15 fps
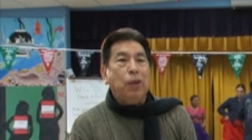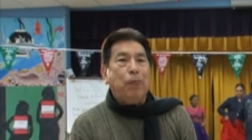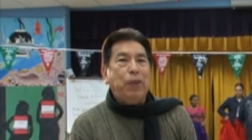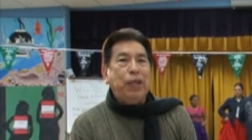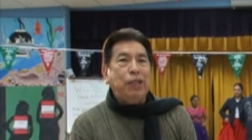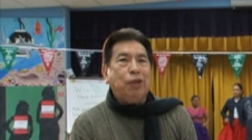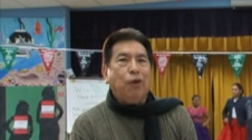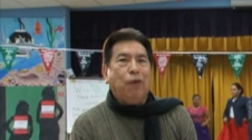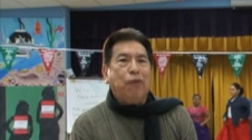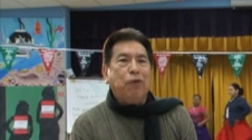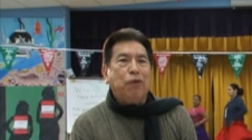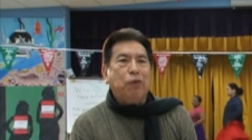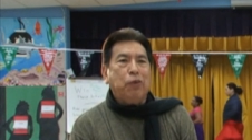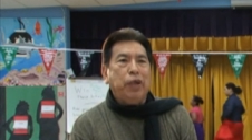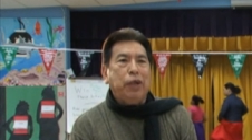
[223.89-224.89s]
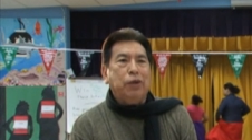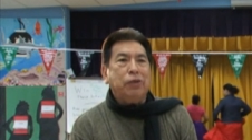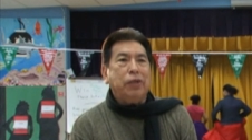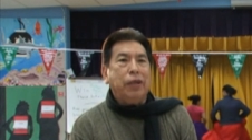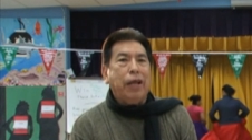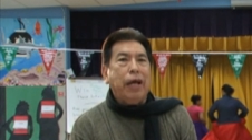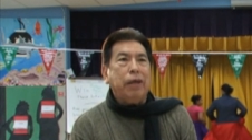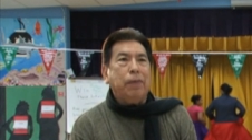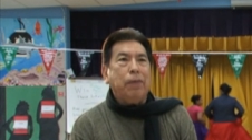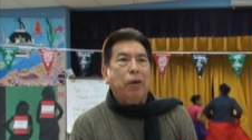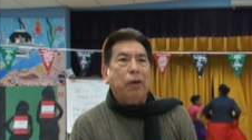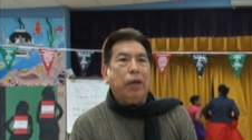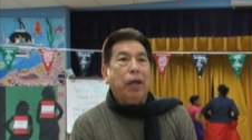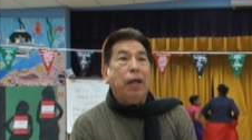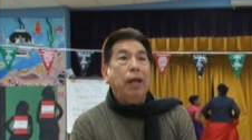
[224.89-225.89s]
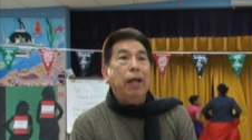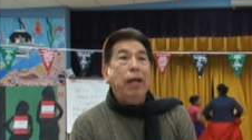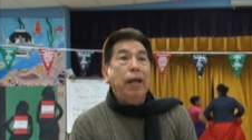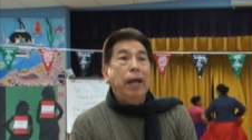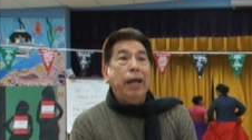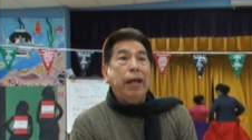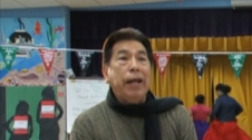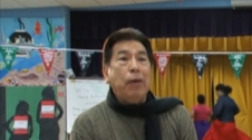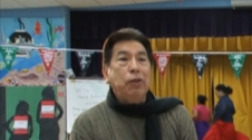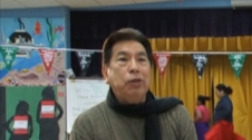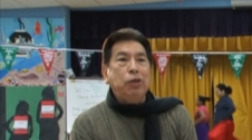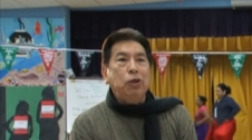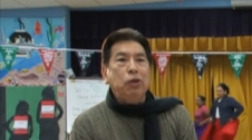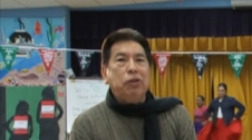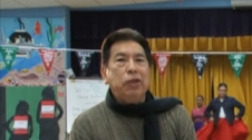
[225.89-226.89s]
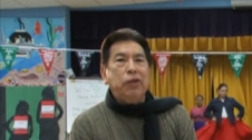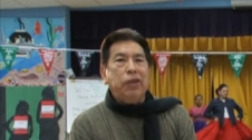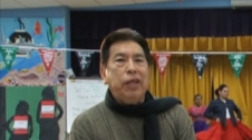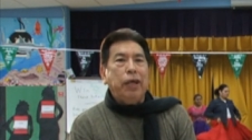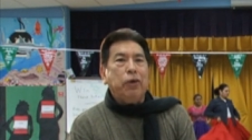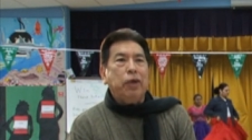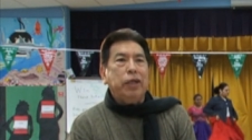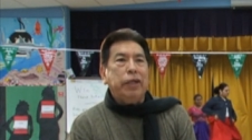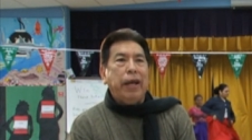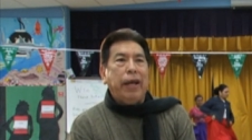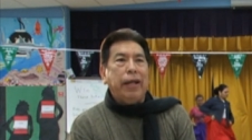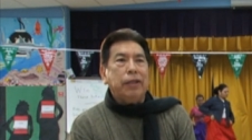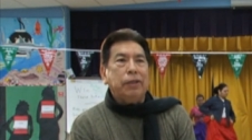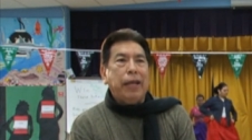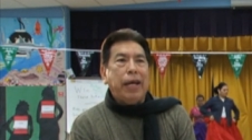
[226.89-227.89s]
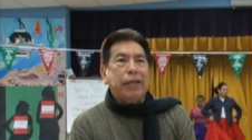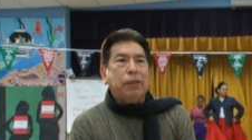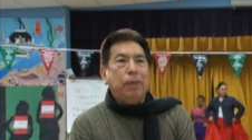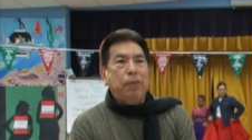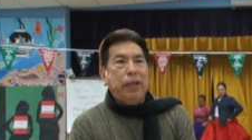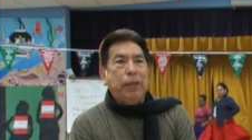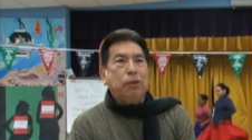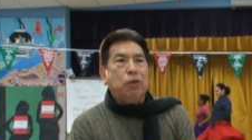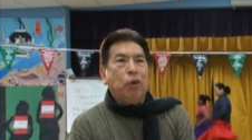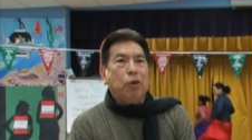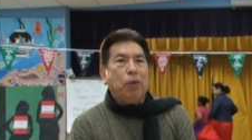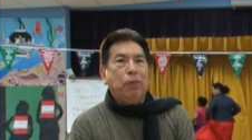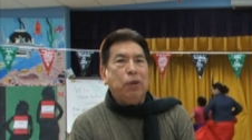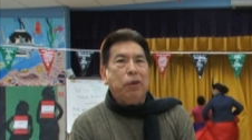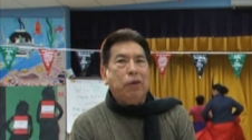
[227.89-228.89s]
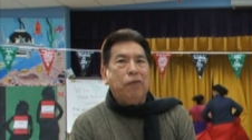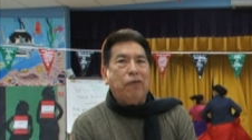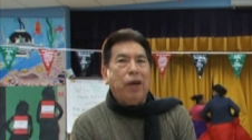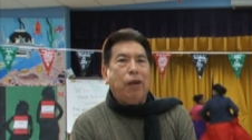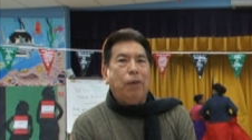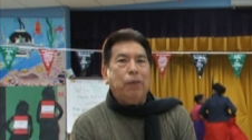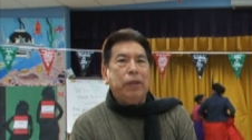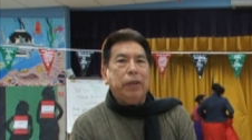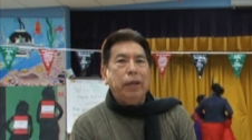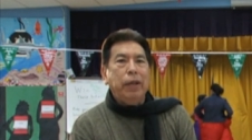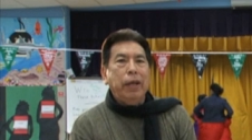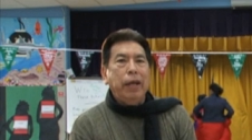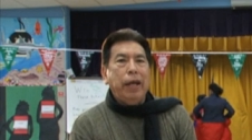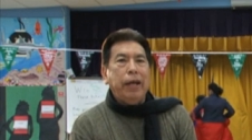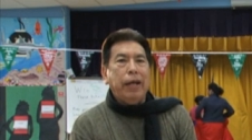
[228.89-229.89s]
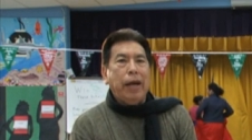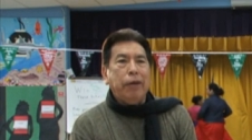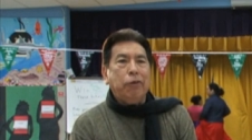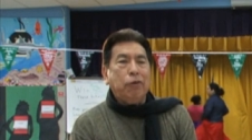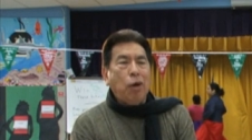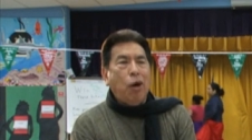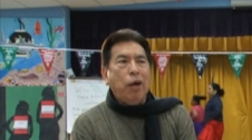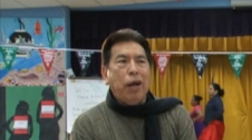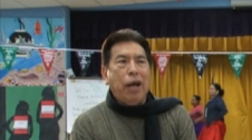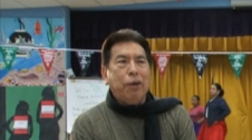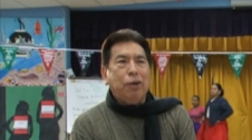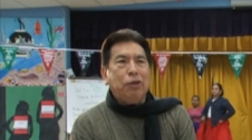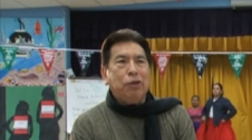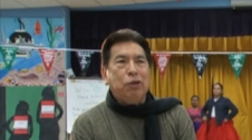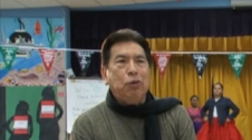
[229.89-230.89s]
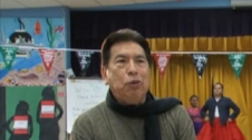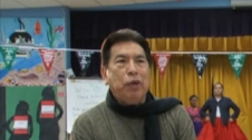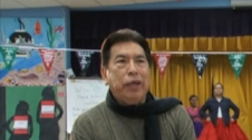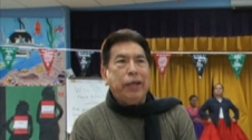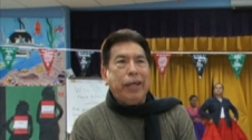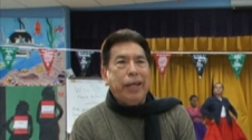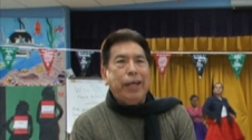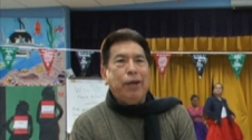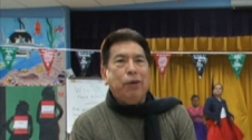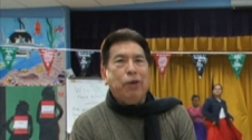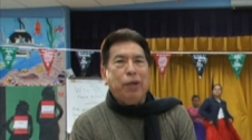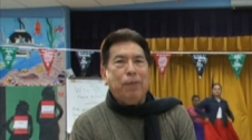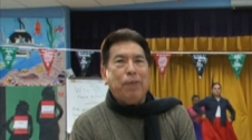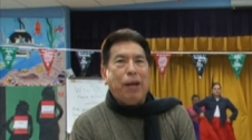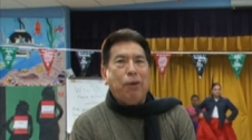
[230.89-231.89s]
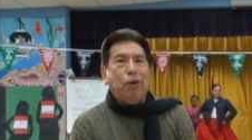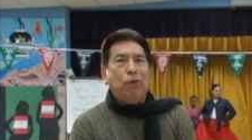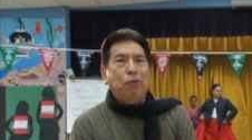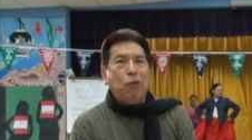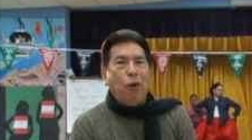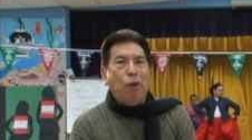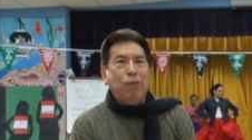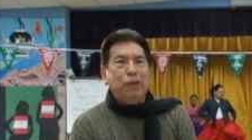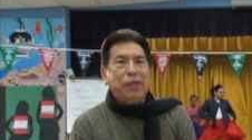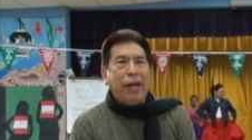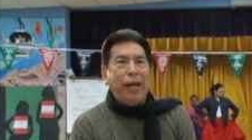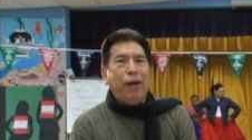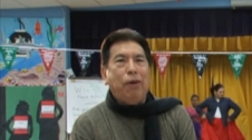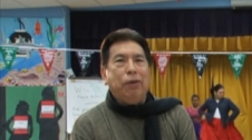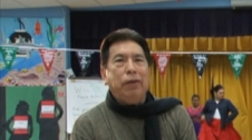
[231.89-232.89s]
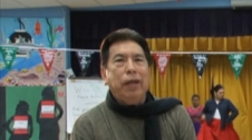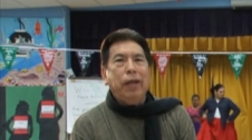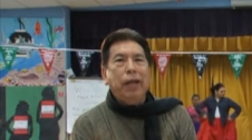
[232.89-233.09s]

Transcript: the Peace Corps for three years in Latin America, and I was using theater and dance as a medium toward community development. And I thought I could do it here in my own hometown,